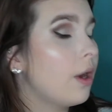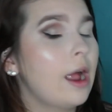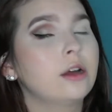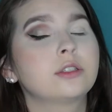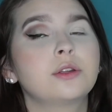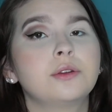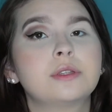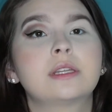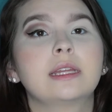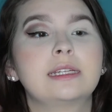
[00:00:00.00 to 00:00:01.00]
I also
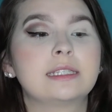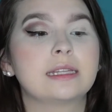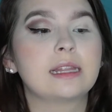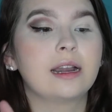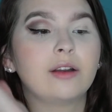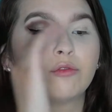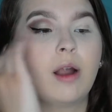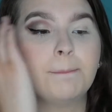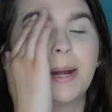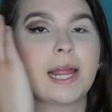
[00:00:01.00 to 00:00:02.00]
used to like sit there and
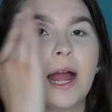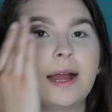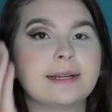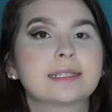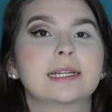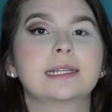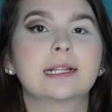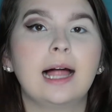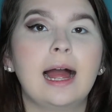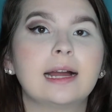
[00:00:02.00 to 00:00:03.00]
rub my eyes in
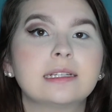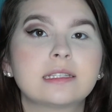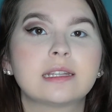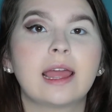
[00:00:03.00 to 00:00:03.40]
class,